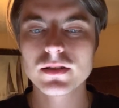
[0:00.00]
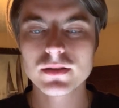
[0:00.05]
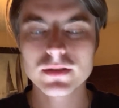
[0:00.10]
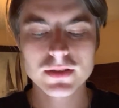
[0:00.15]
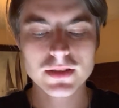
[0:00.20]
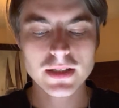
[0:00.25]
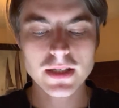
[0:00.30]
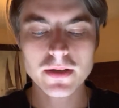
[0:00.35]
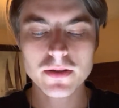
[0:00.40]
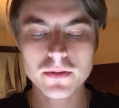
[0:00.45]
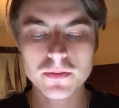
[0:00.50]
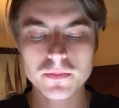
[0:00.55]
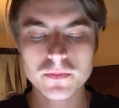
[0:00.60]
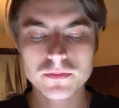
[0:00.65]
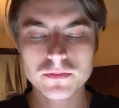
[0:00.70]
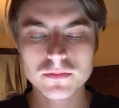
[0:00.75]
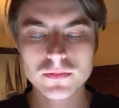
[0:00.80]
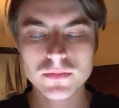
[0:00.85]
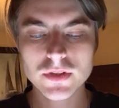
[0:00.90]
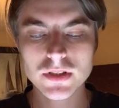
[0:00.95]
so
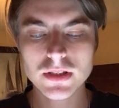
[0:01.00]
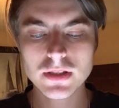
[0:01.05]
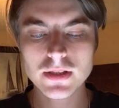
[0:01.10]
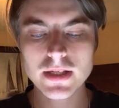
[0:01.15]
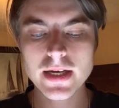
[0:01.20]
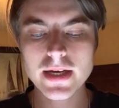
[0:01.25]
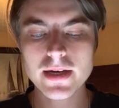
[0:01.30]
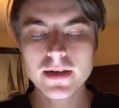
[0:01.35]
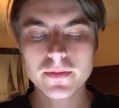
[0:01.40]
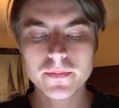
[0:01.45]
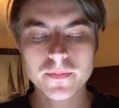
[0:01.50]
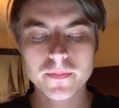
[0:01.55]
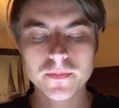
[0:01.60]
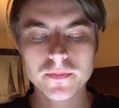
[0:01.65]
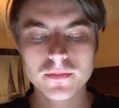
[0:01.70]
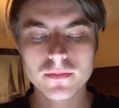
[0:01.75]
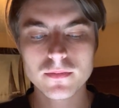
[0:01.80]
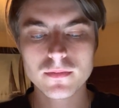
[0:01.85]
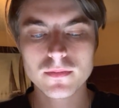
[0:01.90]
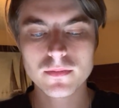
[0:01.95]
yeah,
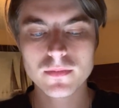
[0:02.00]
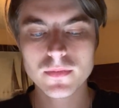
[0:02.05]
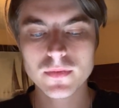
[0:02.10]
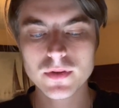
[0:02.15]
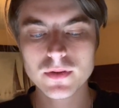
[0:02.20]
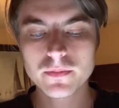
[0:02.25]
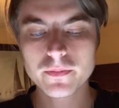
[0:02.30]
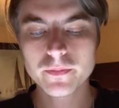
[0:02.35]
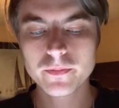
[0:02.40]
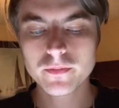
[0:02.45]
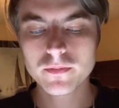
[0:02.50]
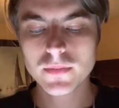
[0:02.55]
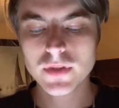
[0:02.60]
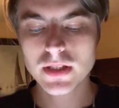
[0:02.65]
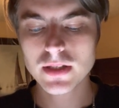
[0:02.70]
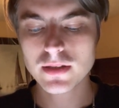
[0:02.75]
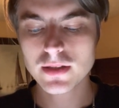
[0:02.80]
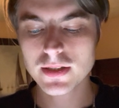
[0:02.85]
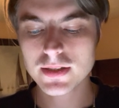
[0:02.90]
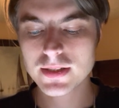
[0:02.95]

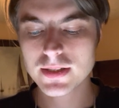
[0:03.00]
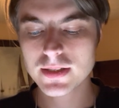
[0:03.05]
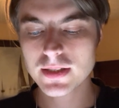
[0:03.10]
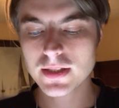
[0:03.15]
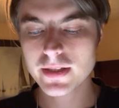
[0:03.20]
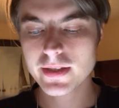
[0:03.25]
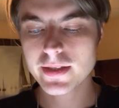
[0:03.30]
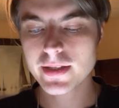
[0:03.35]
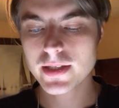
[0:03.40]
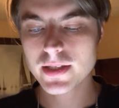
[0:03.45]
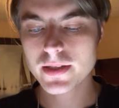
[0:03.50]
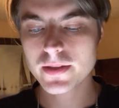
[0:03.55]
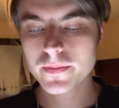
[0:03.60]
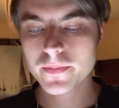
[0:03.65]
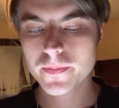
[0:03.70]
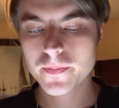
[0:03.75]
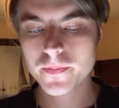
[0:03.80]
let's see here.